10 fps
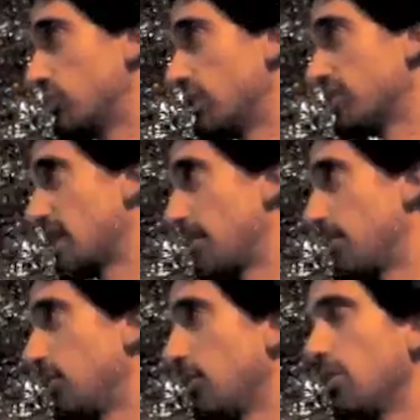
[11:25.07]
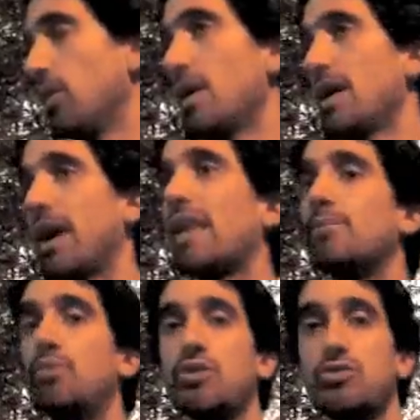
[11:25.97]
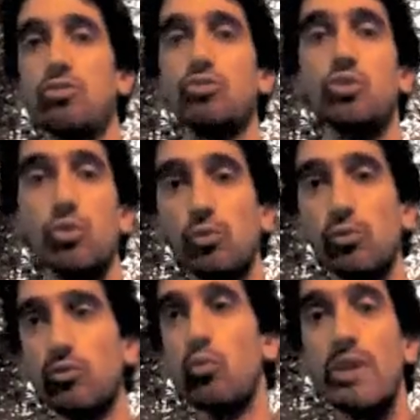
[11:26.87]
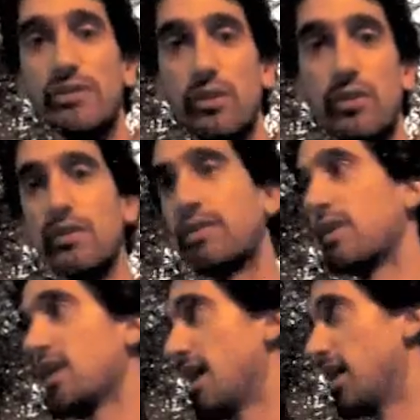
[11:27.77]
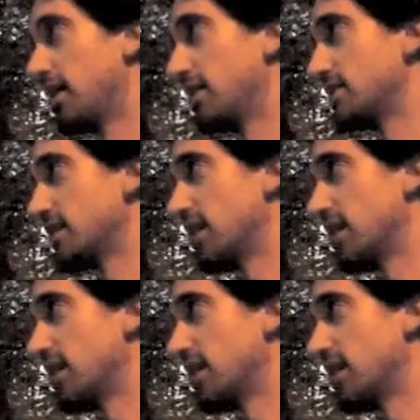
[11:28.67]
For example, calibration tools, wizards, and